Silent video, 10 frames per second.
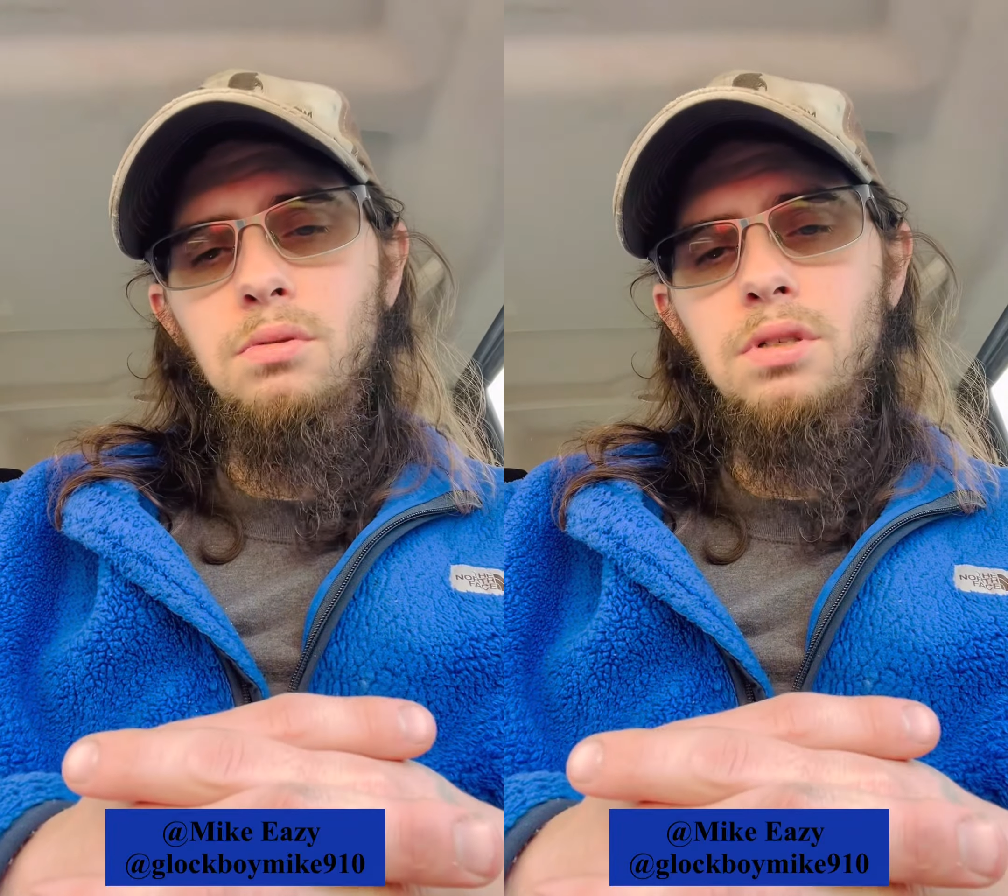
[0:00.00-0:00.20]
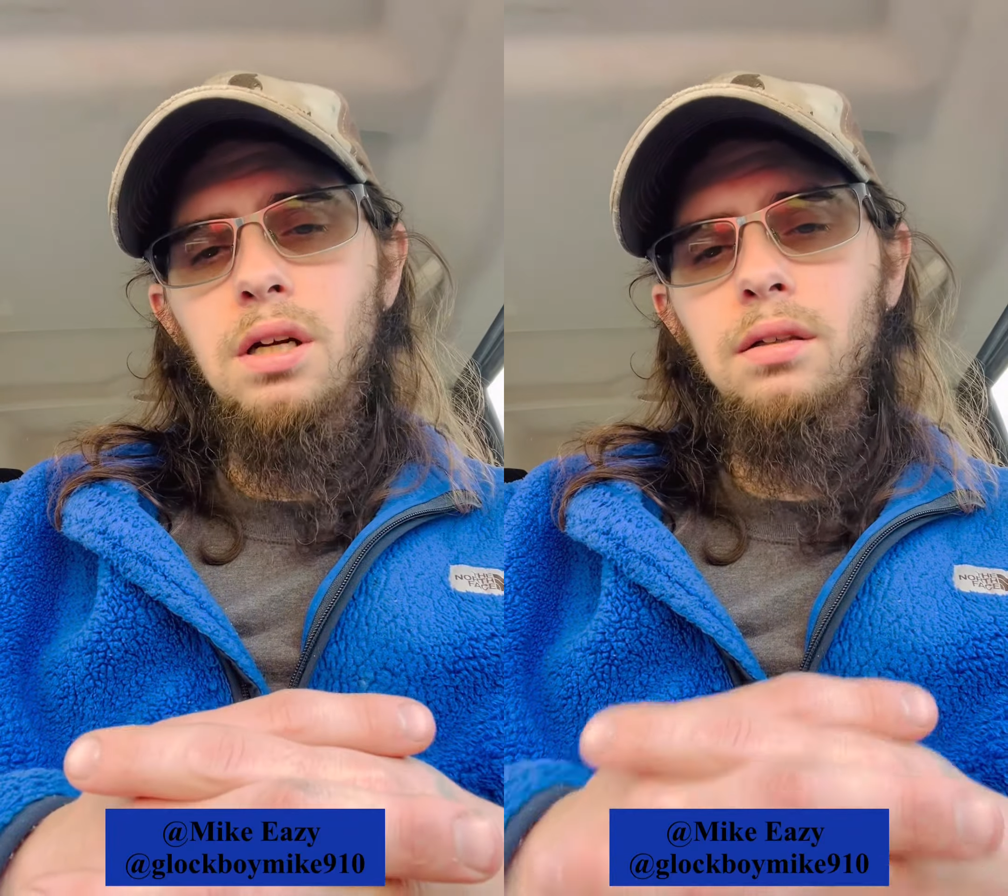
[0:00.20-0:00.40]

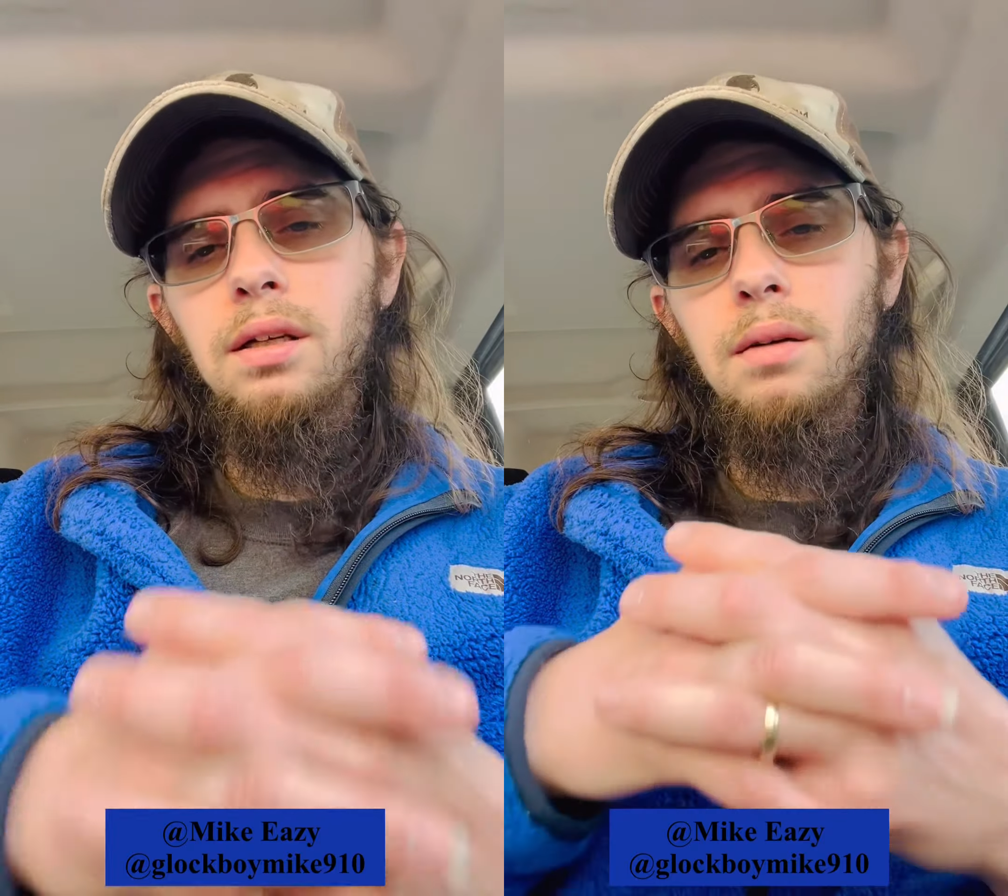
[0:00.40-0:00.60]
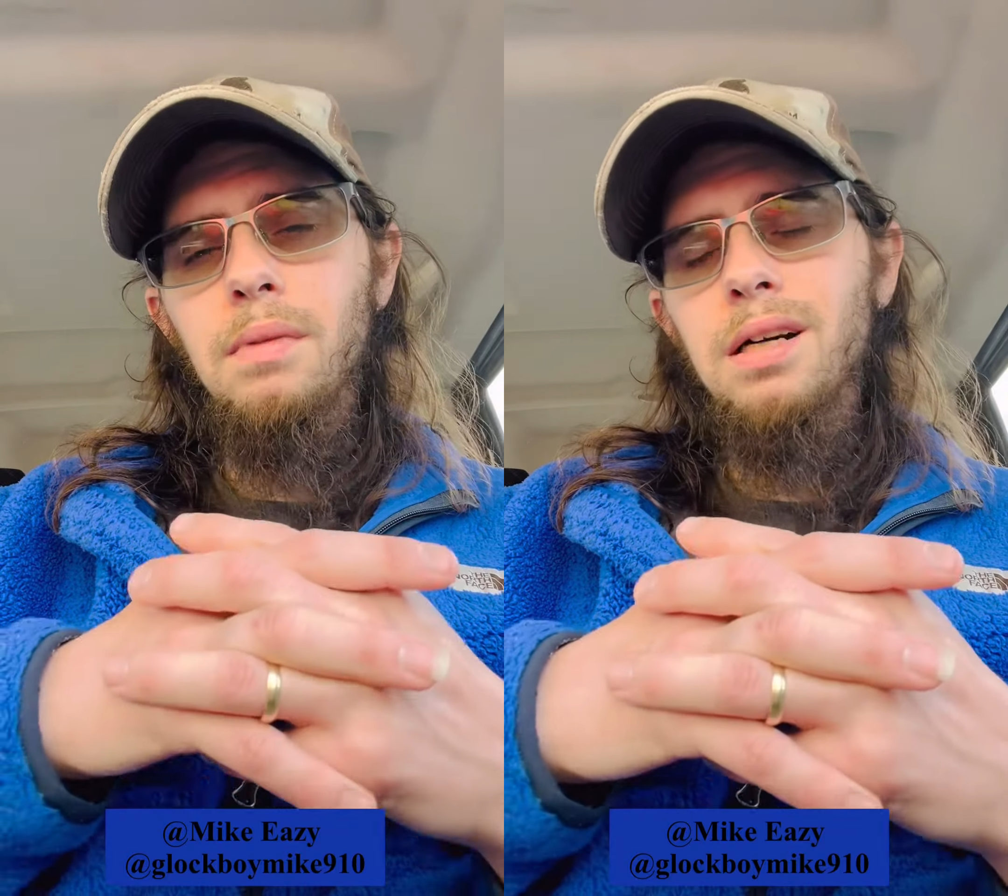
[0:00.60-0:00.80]
what y'all
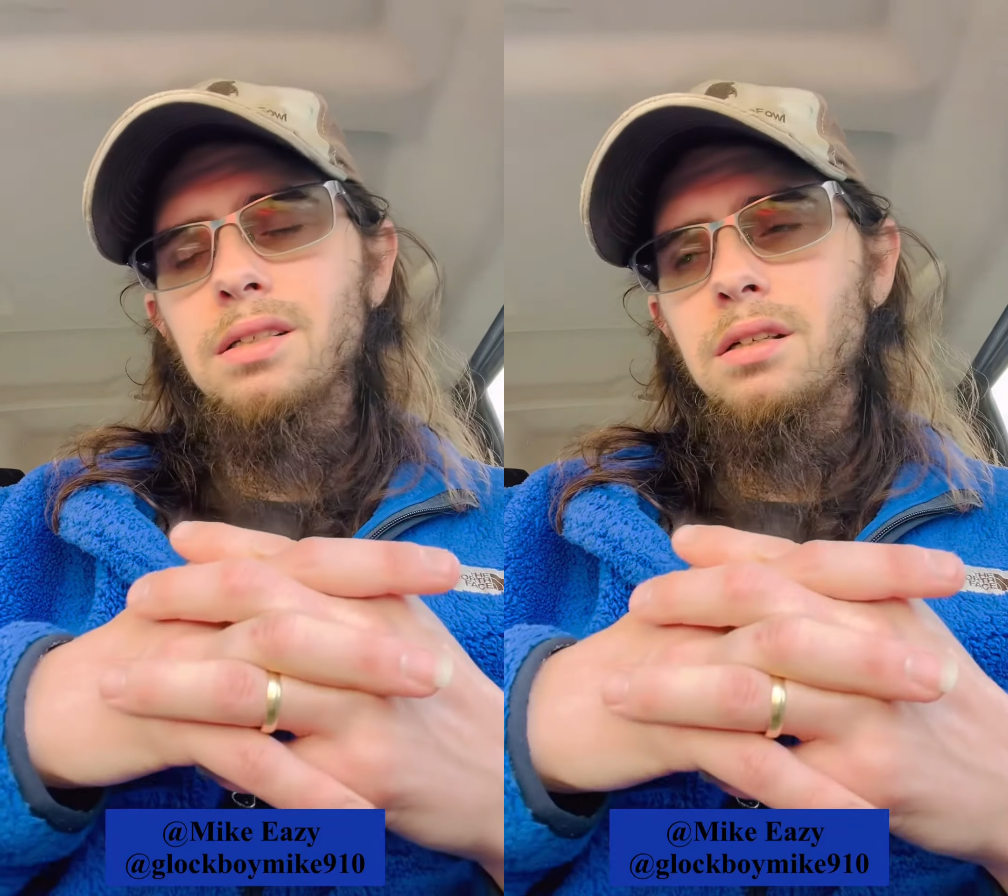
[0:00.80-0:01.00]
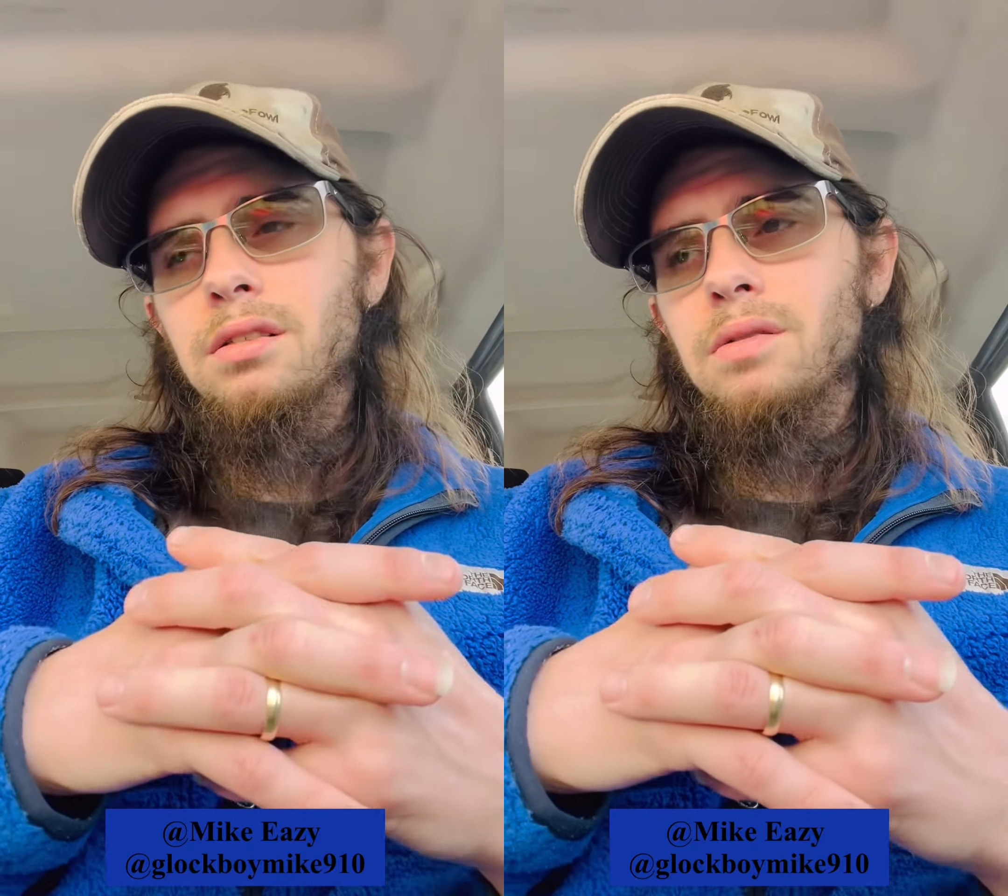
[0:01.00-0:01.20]
think about
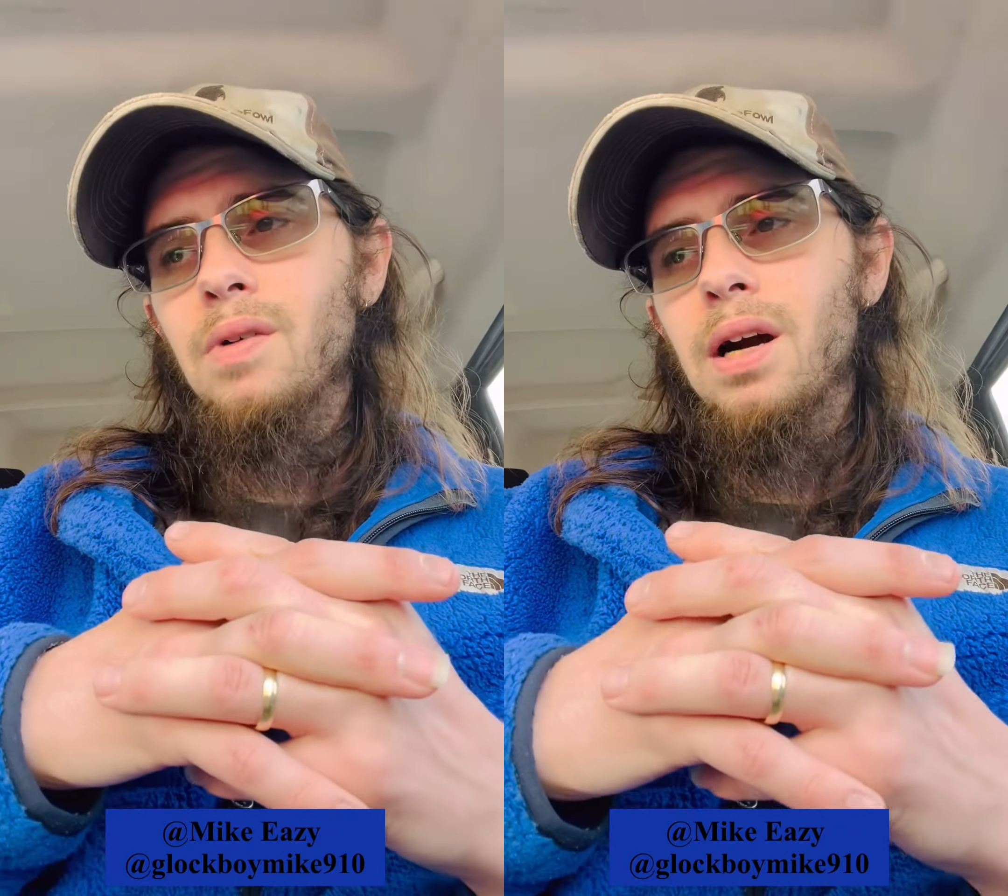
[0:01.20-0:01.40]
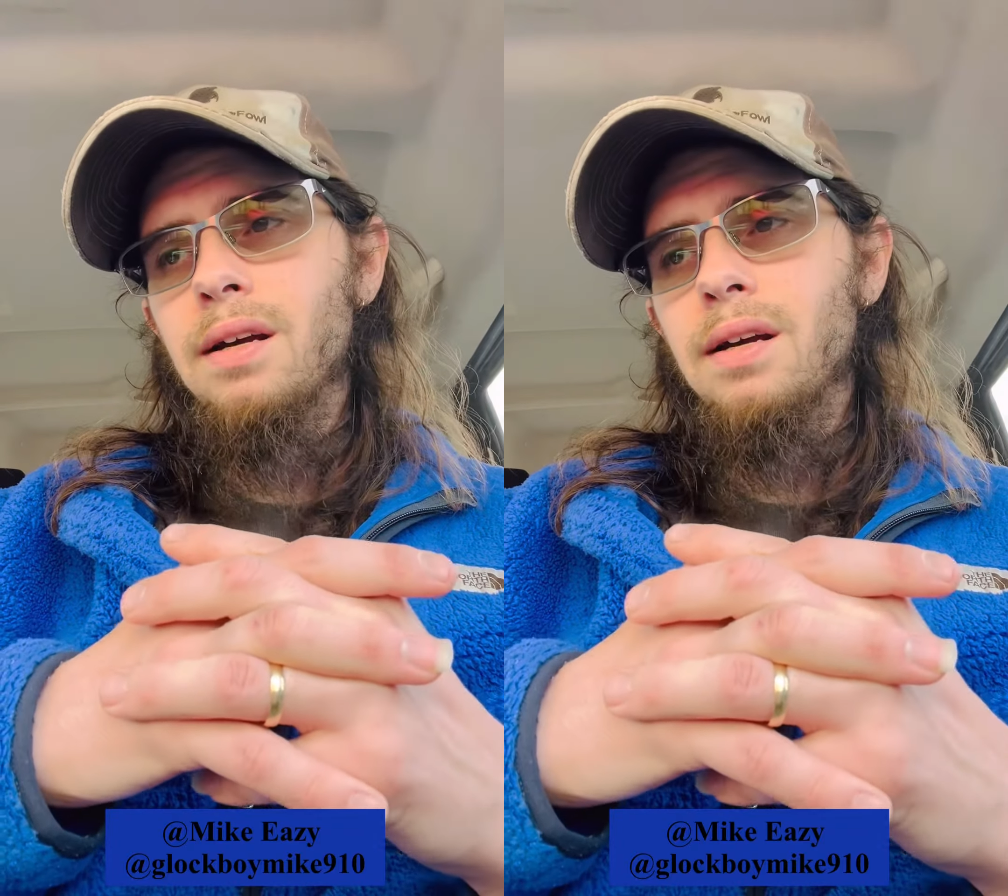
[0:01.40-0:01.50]
Charleston White